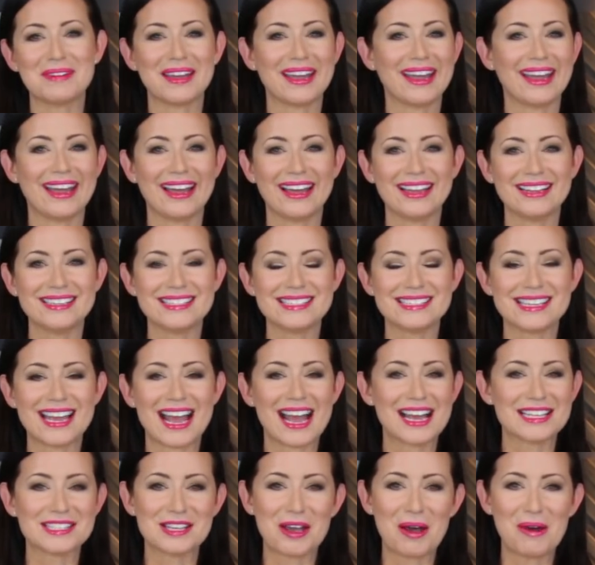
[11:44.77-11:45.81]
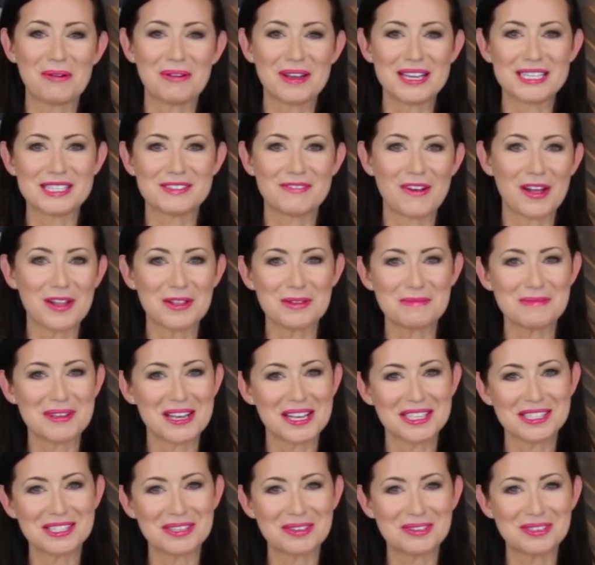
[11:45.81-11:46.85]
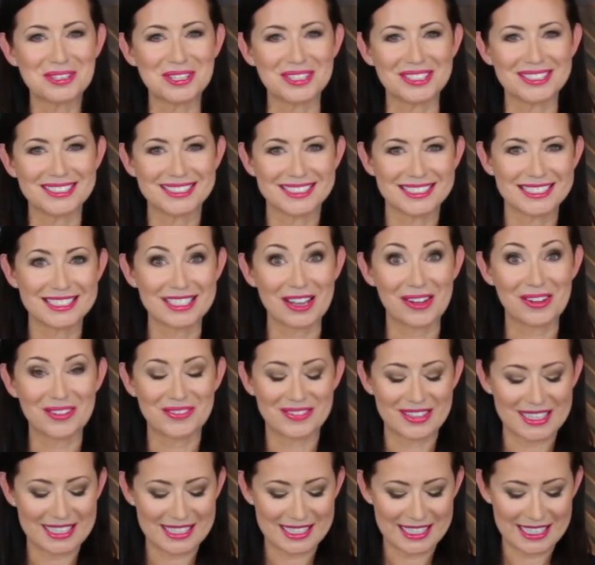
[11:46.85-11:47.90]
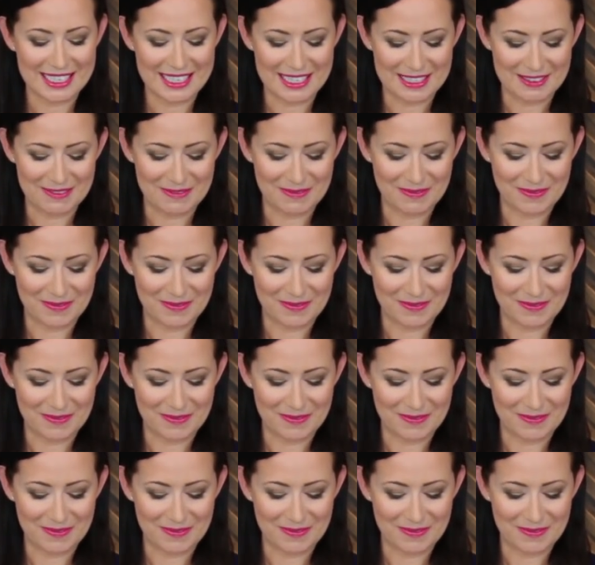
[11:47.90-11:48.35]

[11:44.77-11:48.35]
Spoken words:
And as always, follow me on social. So let's eat.